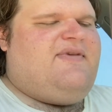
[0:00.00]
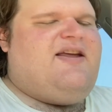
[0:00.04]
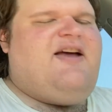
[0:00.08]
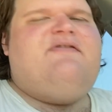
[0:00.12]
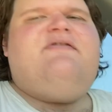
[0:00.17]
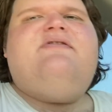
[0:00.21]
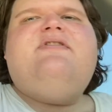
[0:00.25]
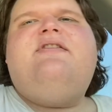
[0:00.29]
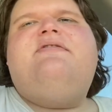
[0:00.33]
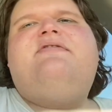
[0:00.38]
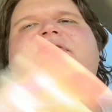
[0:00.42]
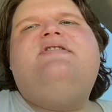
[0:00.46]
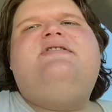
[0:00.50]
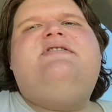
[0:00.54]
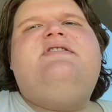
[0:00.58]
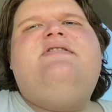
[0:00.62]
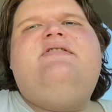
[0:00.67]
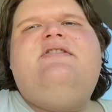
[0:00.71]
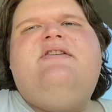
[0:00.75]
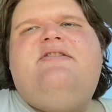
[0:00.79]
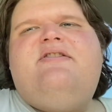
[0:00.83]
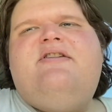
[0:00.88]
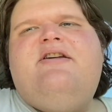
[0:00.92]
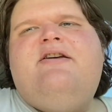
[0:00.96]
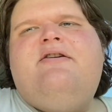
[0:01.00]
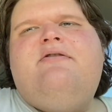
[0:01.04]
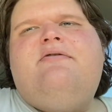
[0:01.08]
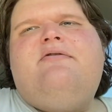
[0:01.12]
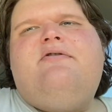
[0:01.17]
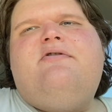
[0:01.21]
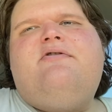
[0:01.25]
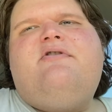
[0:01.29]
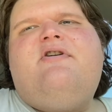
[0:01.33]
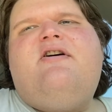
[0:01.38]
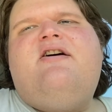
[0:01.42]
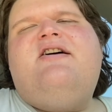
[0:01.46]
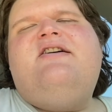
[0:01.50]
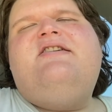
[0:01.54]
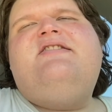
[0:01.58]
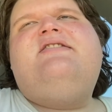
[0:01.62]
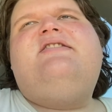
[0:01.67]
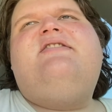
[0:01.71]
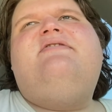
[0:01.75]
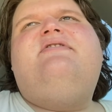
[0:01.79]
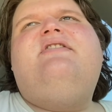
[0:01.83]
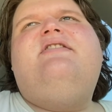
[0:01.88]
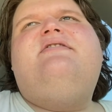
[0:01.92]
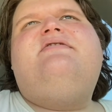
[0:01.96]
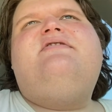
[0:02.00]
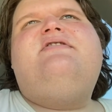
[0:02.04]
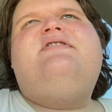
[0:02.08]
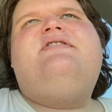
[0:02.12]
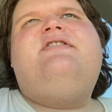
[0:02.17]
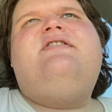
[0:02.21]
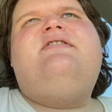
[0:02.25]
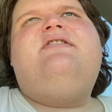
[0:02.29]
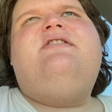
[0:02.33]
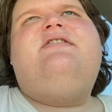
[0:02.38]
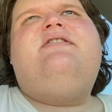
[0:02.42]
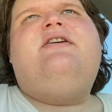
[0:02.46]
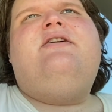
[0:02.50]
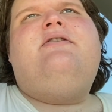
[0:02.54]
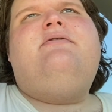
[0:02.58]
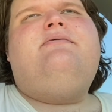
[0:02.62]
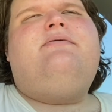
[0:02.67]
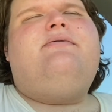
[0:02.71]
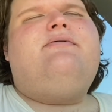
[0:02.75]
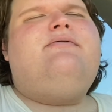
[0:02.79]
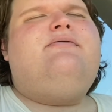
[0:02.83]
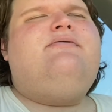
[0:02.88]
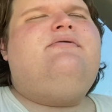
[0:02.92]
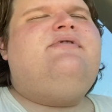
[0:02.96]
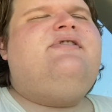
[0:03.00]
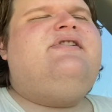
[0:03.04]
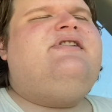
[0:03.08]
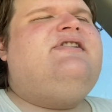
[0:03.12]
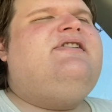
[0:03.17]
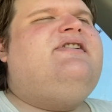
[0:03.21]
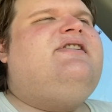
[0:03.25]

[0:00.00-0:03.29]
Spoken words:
I've never said anything cross. I've never said anything rude.